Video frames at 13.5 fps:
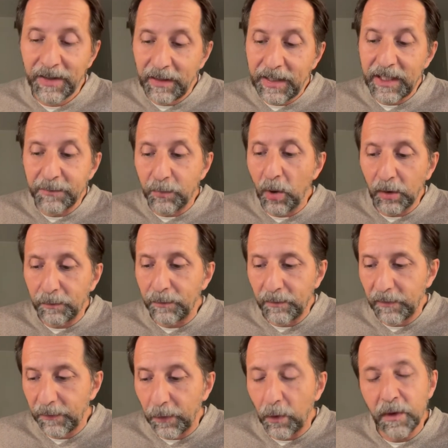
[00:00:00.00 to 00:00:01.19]
as brought
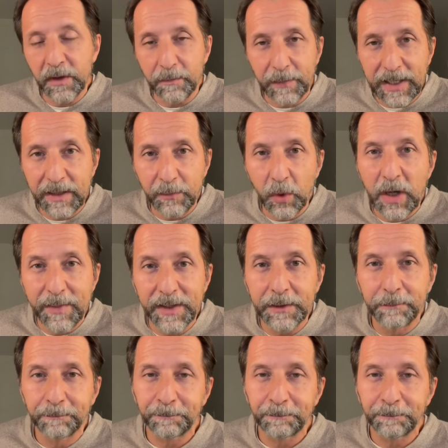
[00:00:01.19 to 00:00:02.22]
forth by Mohammed.